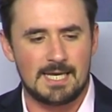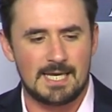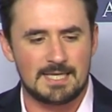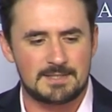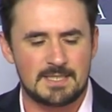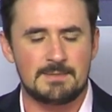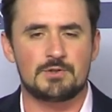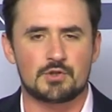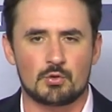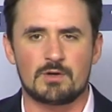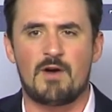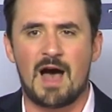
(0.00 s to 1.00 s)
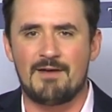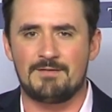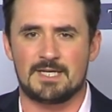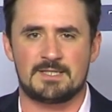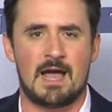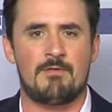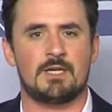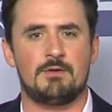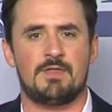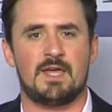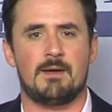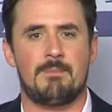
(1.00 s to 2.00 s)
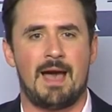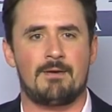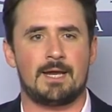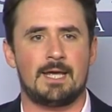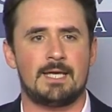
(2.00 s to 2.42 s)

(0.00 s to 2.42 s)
it seems sort of obvious now that you think about it.